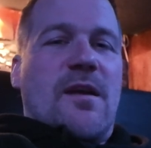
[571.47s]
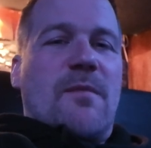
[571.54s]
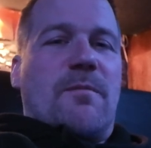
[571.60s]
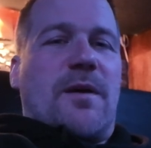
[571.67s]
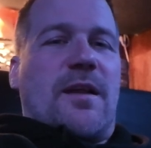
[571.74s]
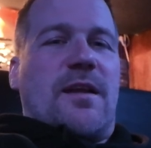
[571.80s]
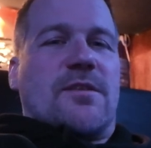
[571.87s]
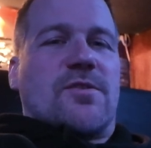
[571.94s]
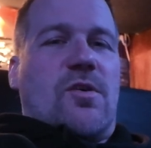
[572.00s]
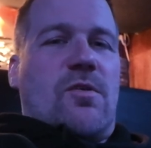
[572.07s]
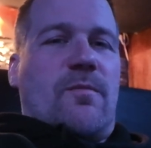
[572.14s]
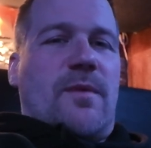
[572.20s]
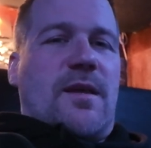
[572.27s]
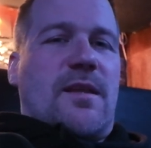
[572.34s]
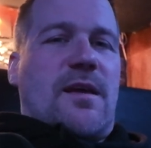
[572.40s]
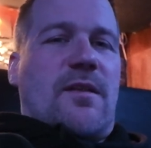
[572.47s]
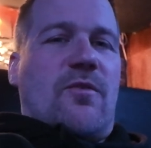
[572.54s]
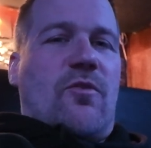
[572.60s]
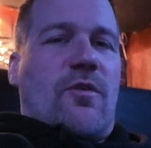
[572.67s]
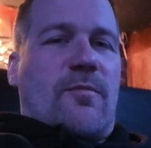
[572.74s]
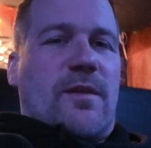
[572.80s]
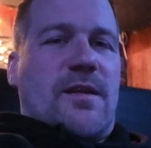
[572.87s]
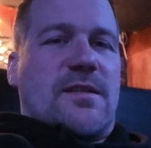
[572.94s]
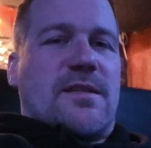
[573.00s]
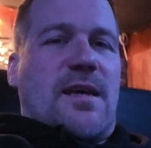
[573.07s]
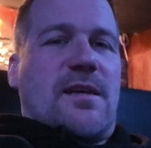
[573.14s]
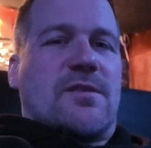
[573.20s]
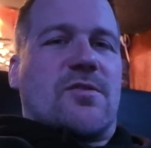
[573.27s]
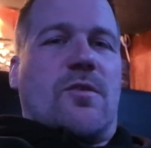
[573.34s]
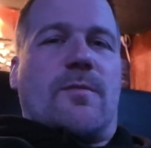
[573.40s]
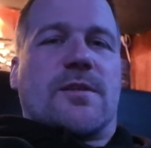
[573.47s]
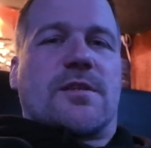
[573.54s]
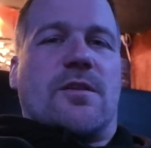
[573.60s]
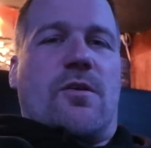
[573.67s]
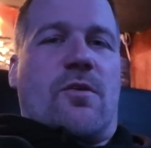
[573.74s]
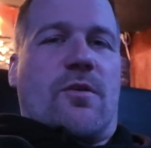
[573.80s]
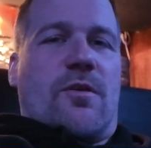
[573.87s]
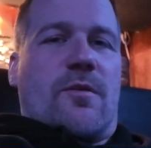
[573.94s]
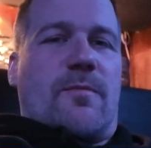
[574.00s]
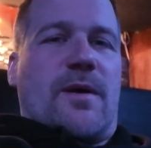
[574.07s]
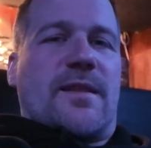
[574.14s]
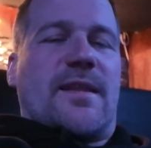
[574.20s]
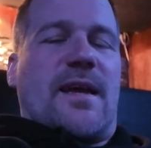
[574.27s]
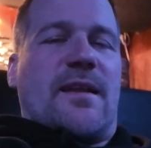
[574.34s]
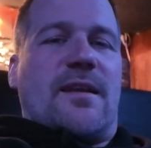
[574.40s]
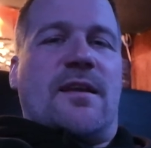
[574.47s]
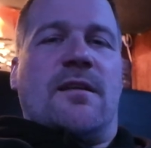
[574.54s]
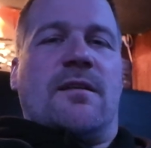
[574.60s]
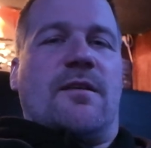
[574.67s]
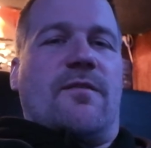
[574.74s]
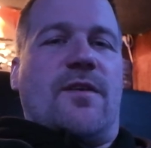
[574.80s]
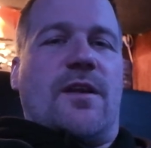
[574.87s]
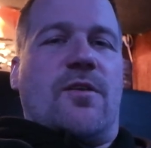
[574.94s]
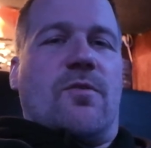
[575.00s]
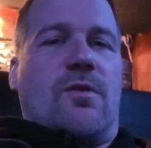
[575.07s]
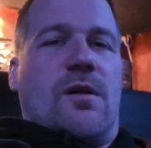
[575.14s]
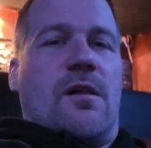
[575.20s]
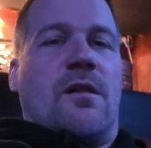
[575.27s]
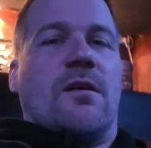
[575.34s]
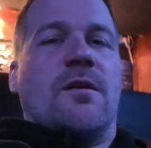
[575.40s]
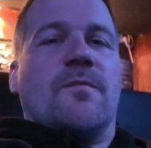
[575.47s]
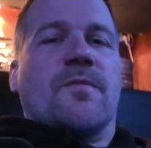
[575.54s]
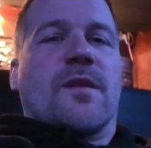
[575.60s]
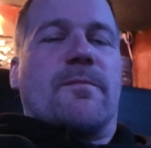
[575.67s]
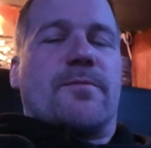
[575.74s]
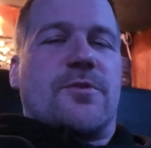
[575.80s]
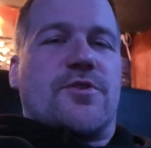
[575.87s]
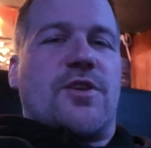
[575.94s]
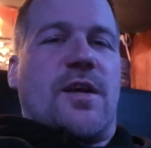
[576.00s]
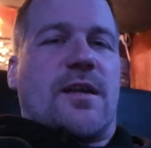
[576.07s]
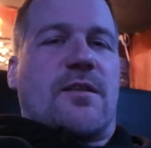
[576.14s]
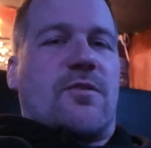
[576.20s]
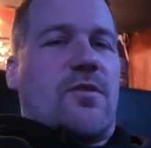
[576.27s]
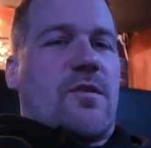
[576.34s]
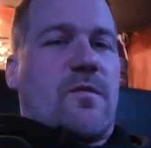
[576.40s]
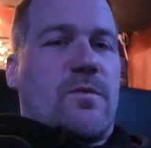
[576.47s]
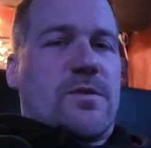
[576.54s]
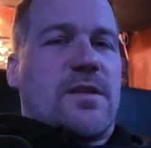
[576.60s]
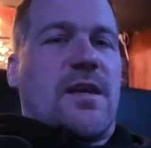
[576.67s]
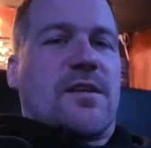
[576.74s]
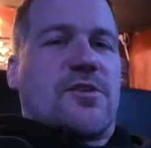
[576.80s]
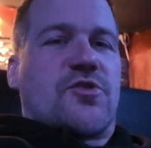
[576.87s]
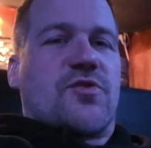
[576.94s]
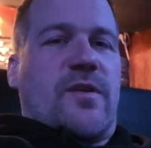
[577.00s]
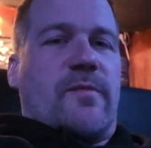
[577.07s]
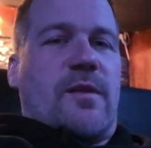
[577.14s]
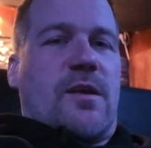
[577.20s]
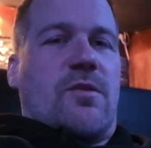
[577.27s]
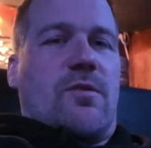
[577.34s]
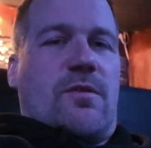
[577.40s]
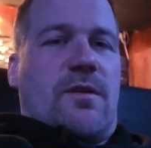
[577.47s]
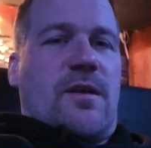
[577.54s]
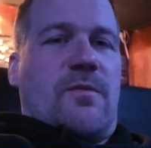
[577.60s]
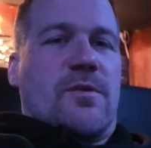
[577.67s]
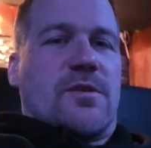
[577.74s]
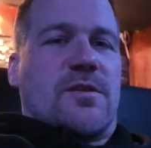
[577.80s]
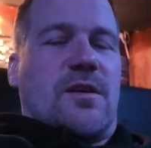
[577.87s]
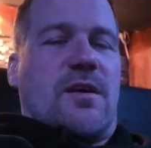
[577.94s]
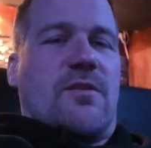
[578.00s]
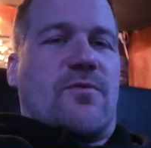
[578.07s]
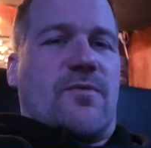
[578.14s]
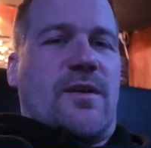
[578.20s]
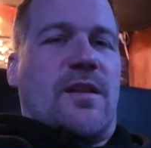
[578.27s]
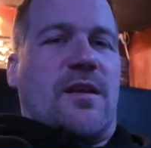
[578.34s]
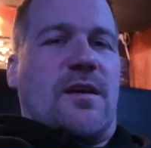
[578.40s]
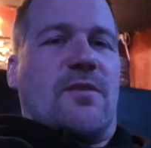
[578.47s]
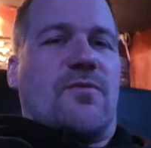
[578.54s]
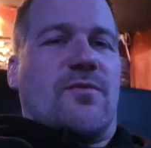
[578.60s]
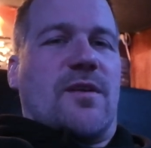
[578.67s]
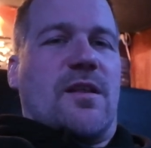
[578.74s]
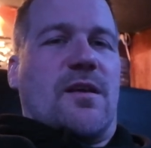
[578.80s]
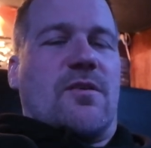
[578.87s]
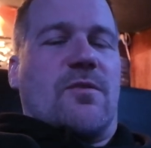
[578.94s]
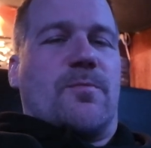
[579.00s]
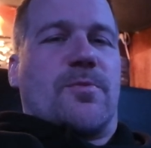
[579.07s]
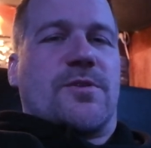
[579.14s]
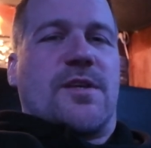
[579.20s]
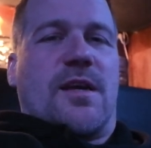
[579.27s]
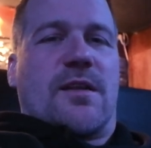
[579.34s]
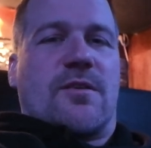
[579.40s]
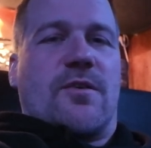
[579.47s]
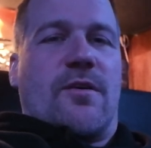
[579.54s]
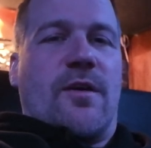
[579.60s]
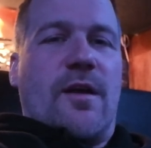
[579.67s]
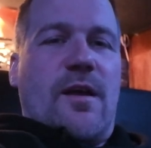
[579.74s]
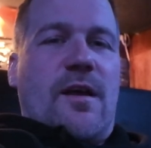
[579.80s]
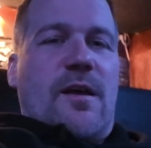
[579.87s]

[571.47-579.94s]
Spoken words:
But he told me that normally it takes so much longer, but that individual projector was extremely good. It was a really good projector.